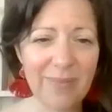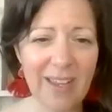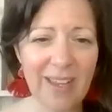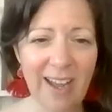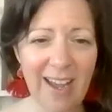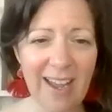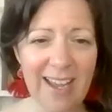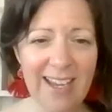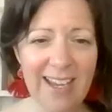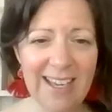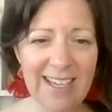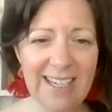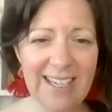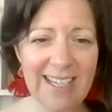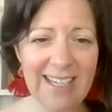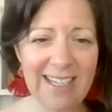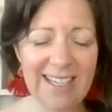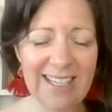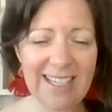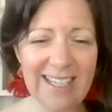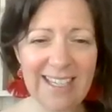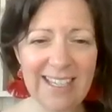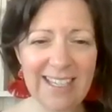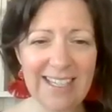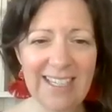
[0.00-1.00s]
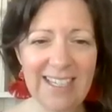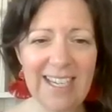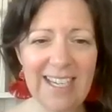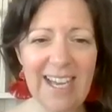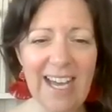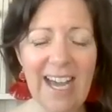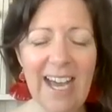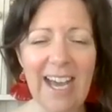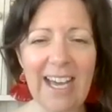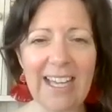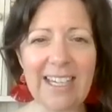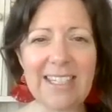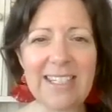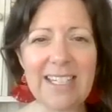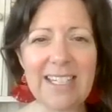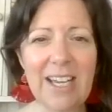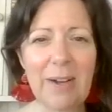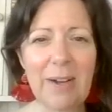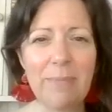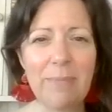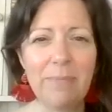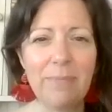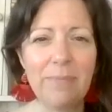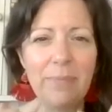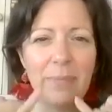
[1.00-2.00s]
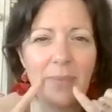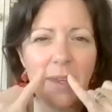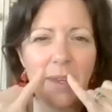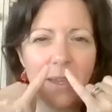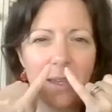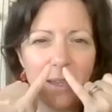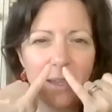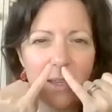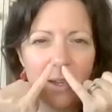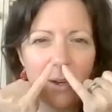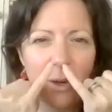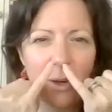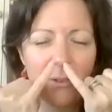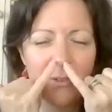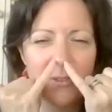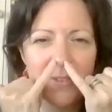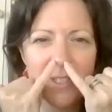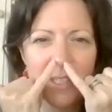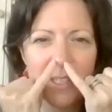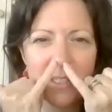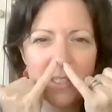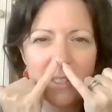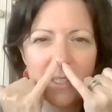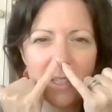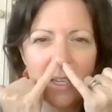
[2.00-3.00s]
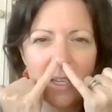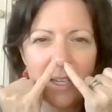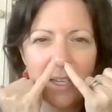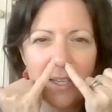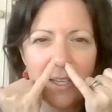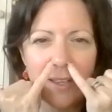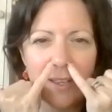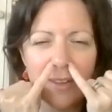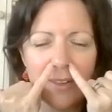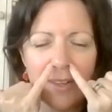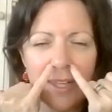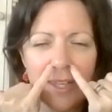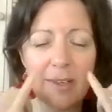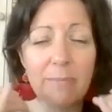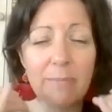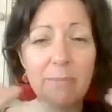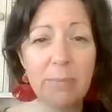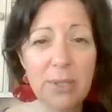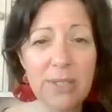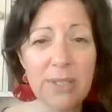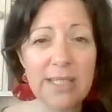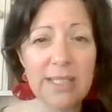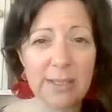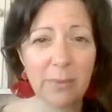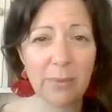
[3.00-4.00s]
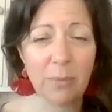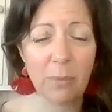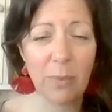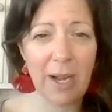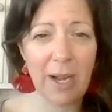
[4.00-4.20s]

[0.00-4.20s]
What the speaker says: Hi, Lena. And often in Buddhism,